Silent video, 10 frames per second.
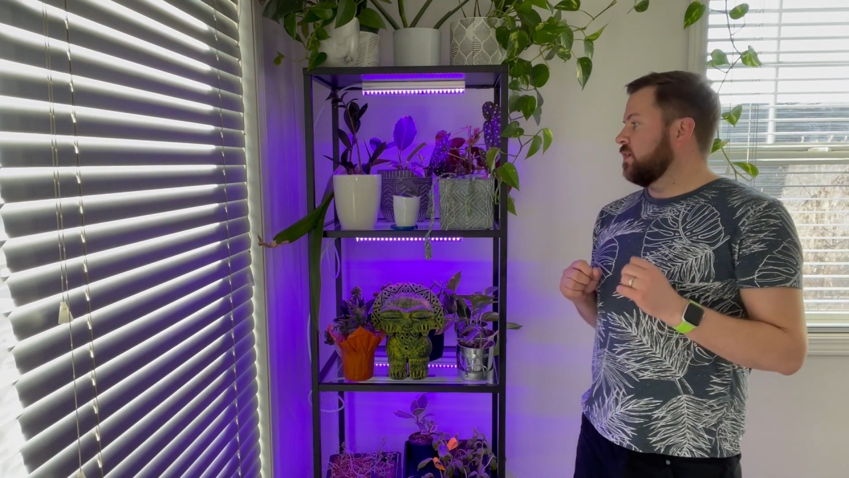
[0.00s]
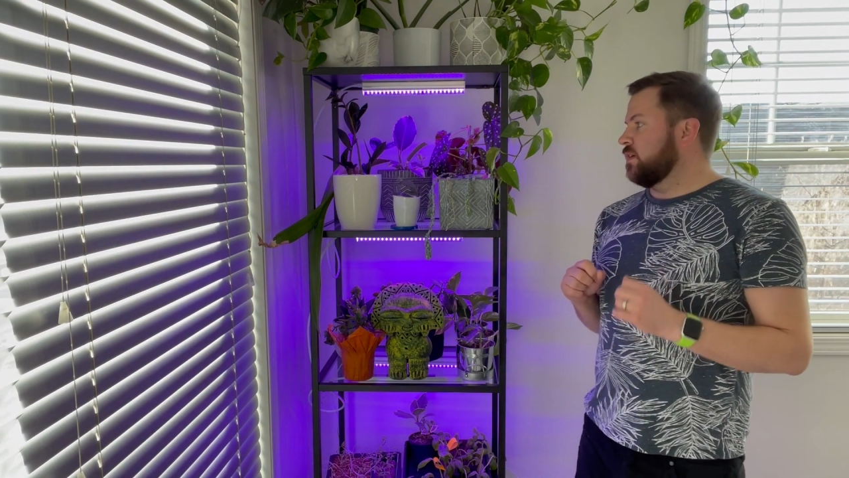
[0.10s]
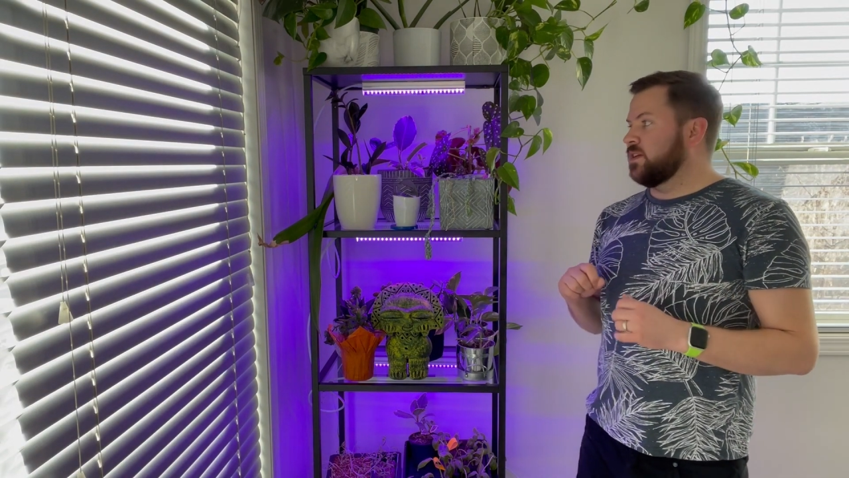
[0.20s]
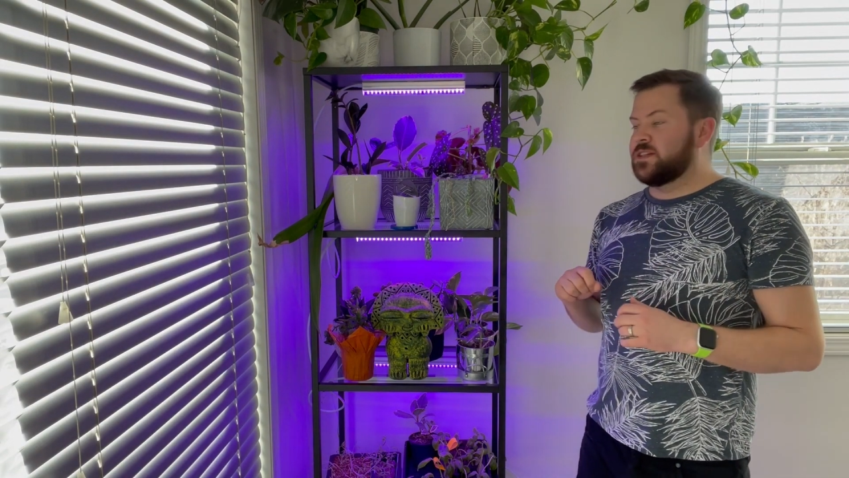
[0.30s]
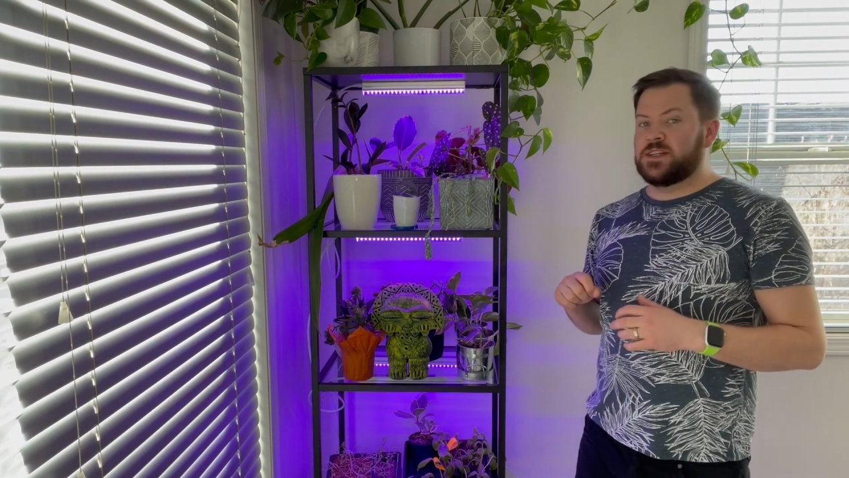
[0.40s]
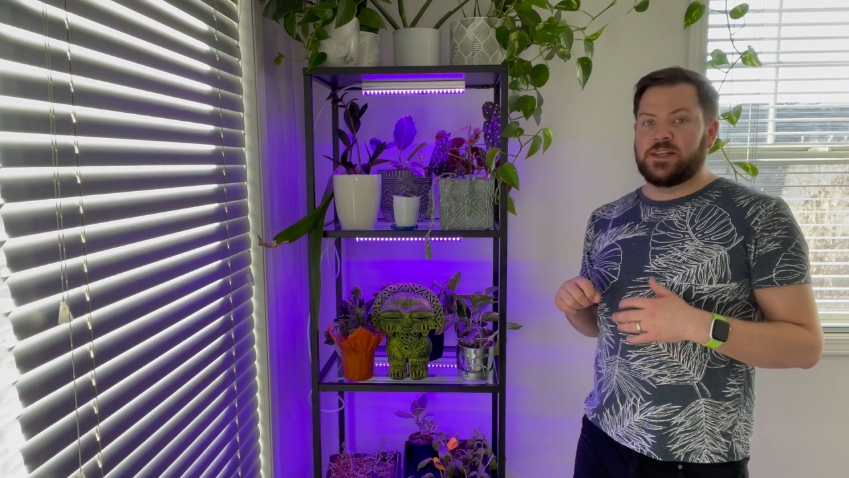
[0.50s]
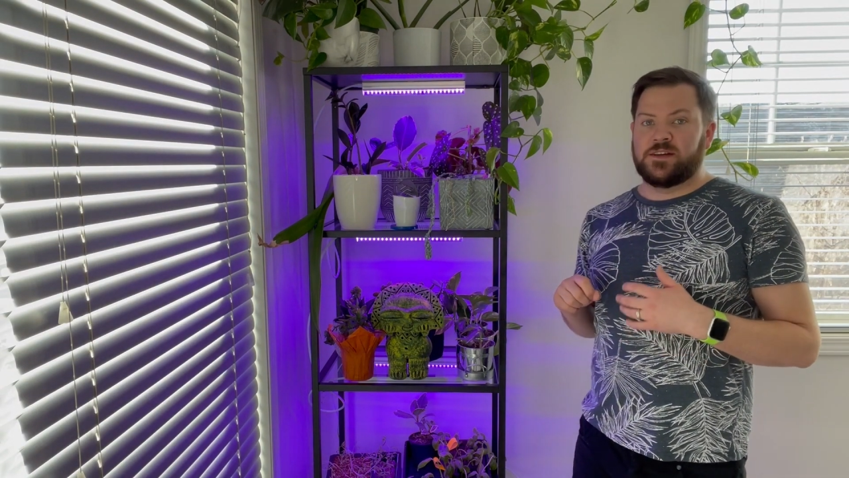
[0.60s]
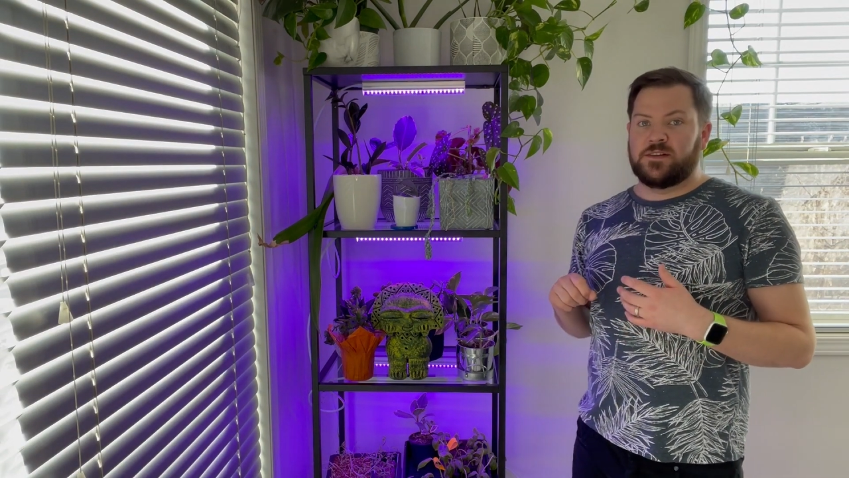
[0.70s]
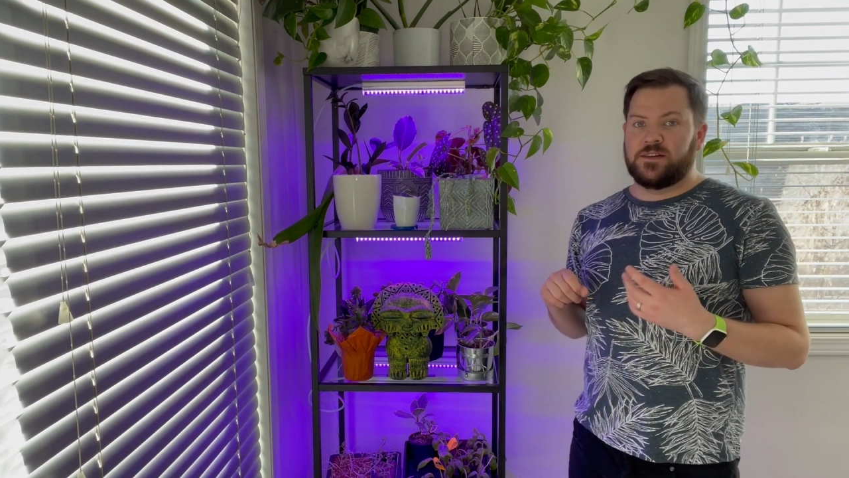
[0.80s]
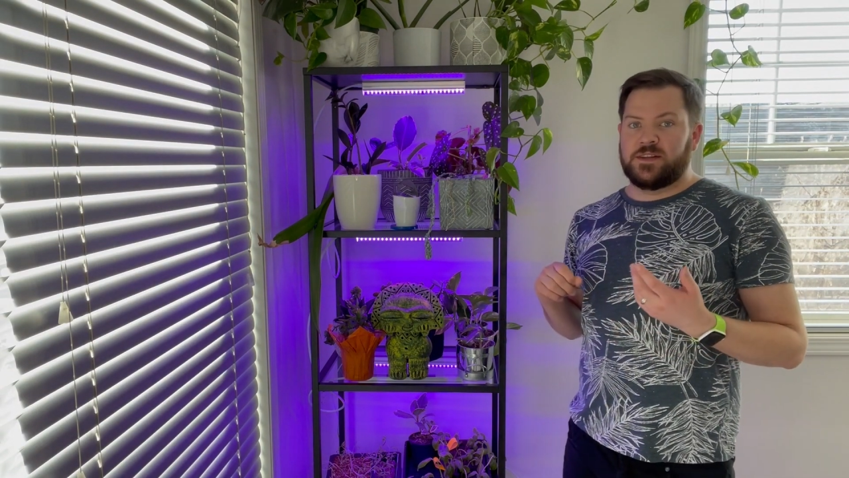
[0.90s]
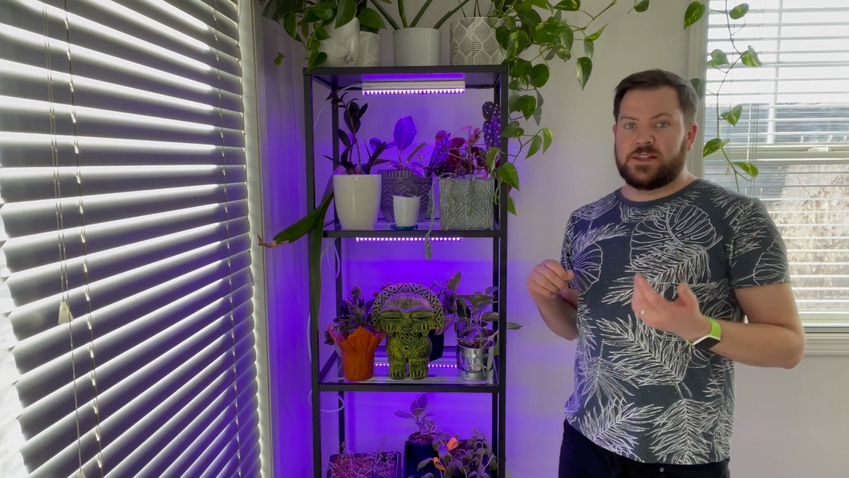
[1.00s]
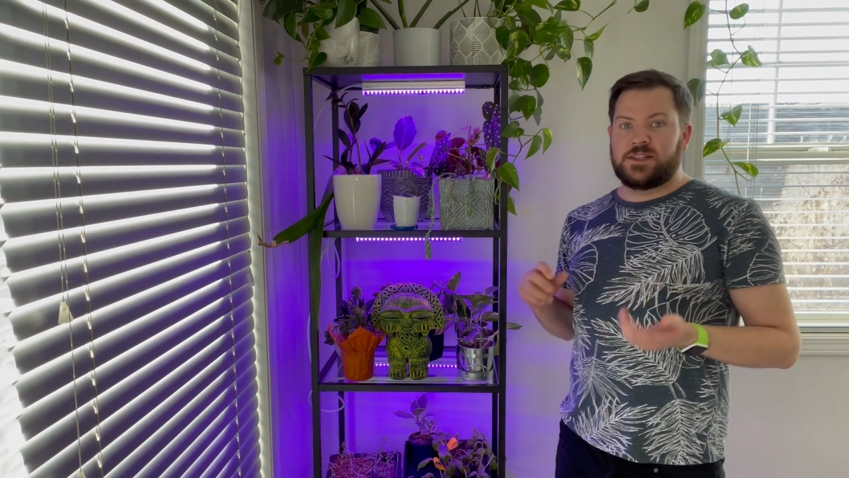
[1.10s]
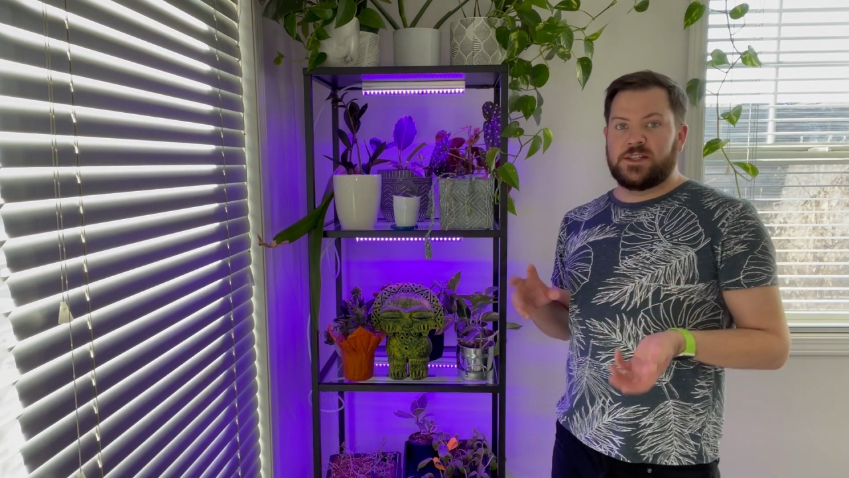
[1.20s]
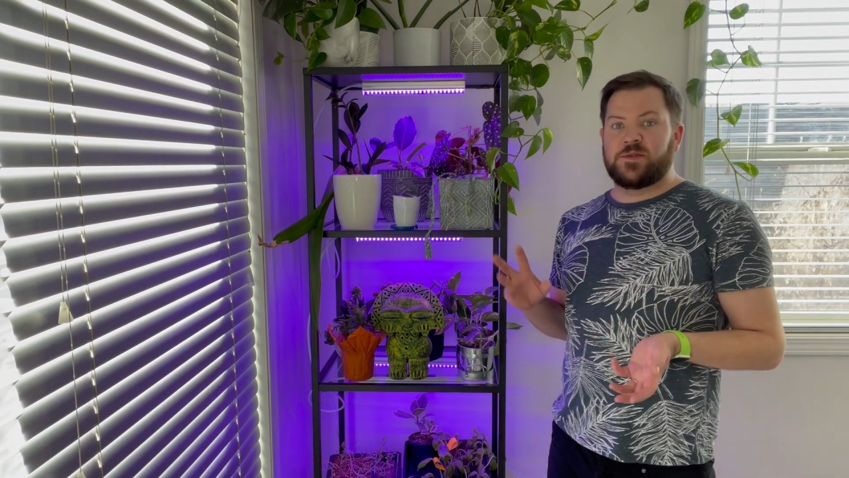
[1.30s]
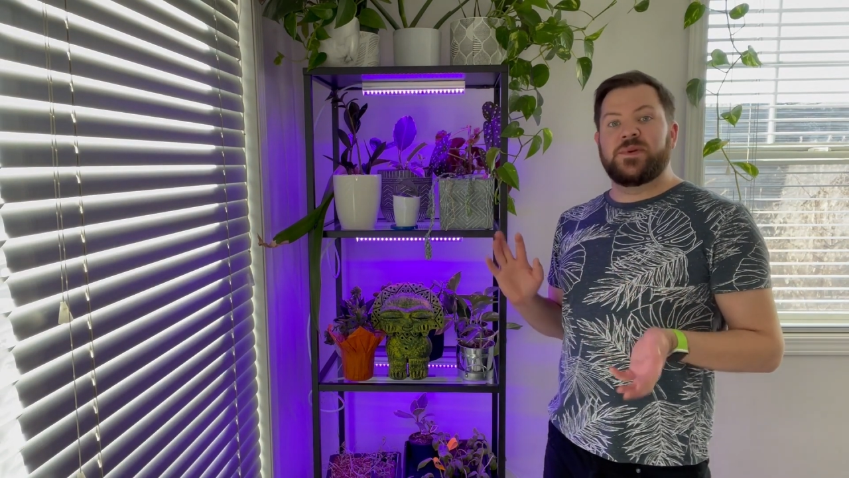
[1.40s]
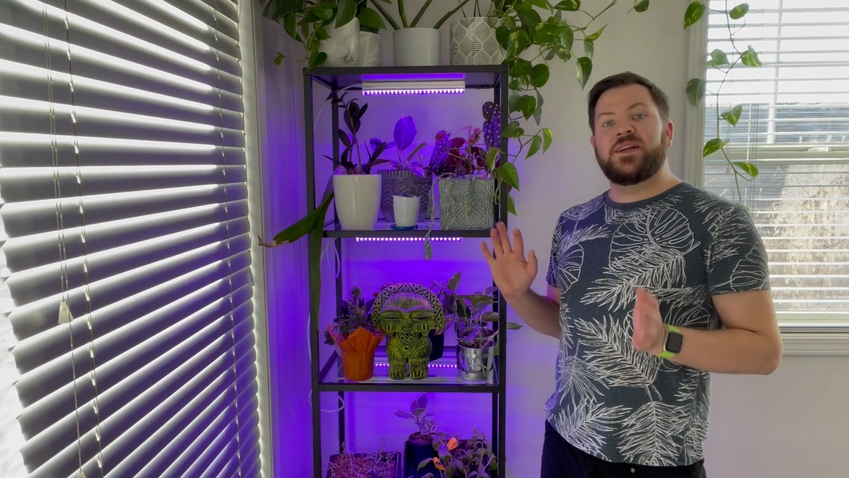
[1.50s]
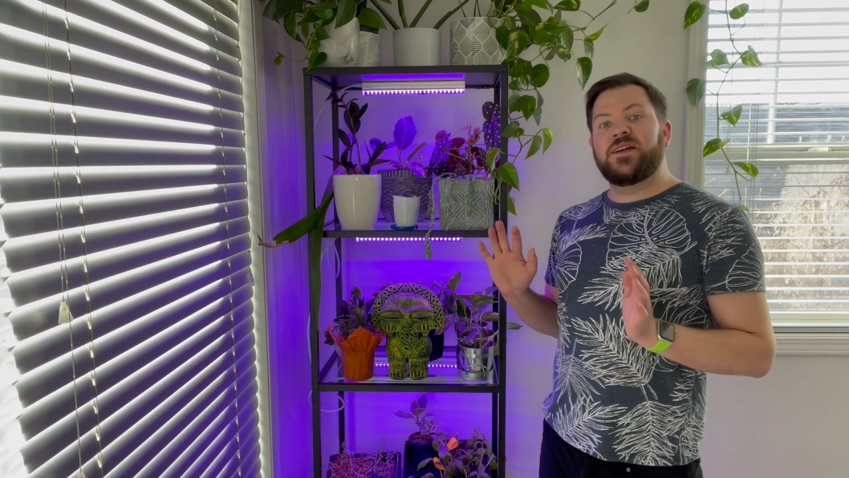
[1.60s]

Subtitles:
until the seeds are big